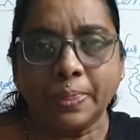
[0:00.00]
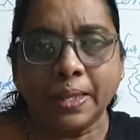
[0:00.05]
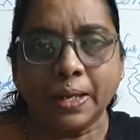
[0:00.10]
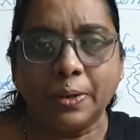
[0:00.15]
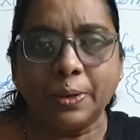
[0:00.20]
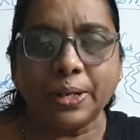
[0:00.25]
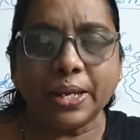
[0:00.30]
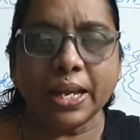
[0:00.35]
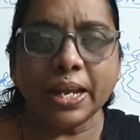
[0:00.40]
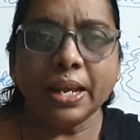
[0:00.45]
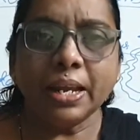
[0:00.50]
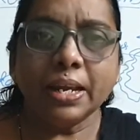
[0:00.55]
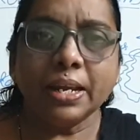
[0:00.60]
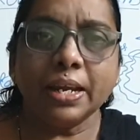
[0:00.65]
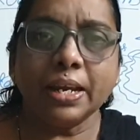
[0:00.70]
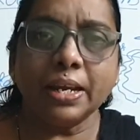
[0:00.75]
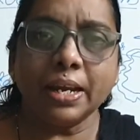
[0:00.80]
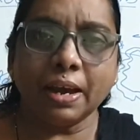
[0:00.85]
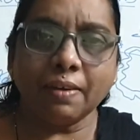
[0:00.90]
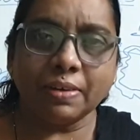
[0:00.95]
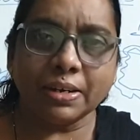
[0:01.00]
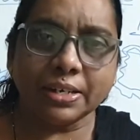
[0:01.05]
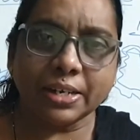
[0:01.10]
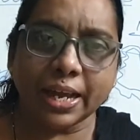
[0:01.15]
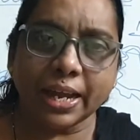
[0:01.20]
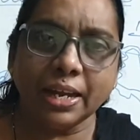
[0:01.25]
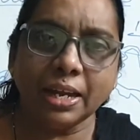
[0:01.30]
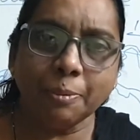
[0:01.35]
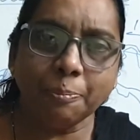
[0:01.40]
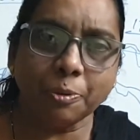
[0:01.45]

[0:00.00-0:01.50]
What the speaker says: Okay, in our daily